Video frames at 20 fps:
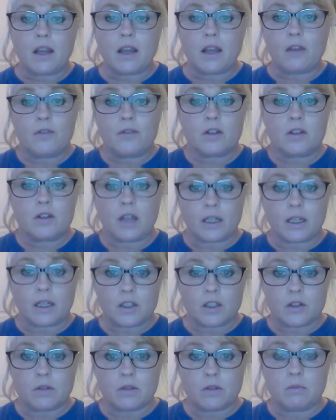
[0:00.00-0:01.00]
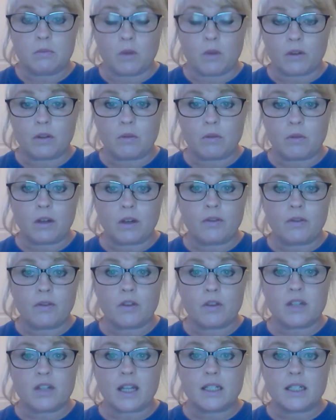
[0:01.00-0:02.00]
Now, if you'd like to do more than one of
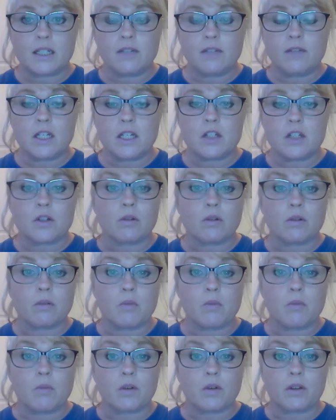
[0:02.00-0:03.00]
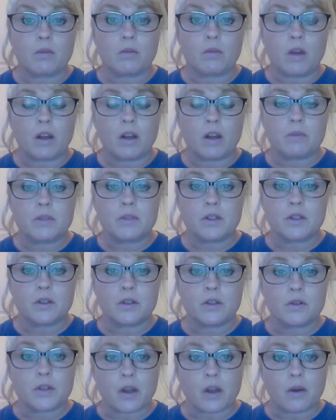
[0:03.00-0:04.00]
those activities, you are more than welcome to
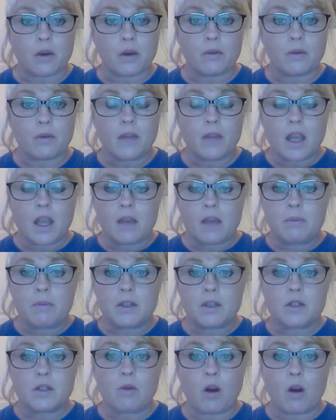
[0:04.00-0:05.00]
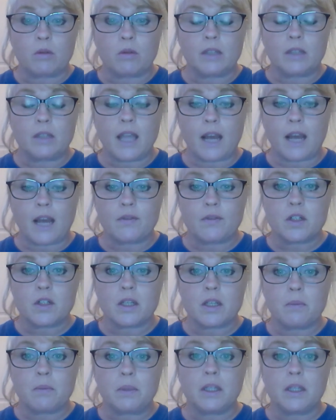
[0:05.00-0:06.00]
do so, but you only have to
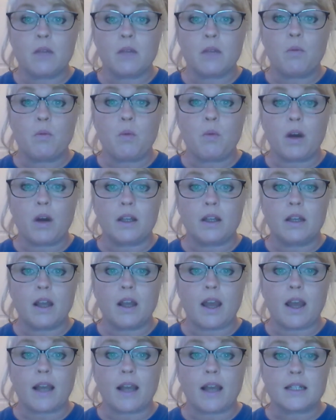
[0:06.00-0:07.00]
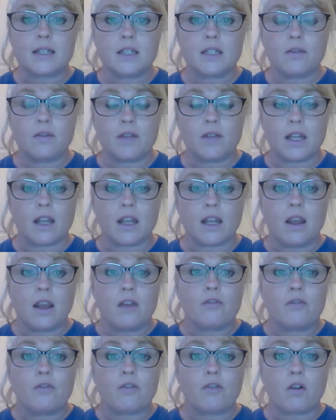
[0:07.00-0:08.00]
complete one activity
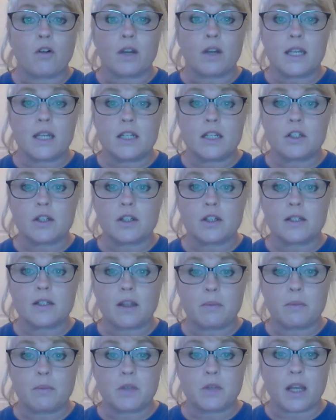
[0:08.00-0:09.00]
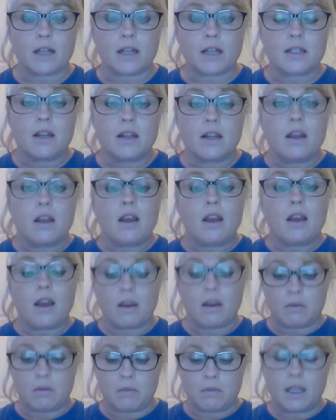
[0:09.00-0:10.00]
for each subject
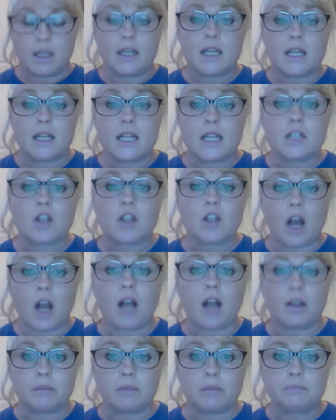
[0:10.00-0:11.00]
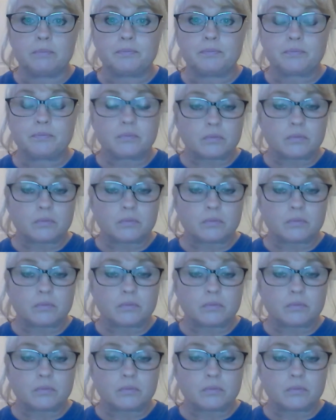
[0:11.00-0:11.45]
um, in each column.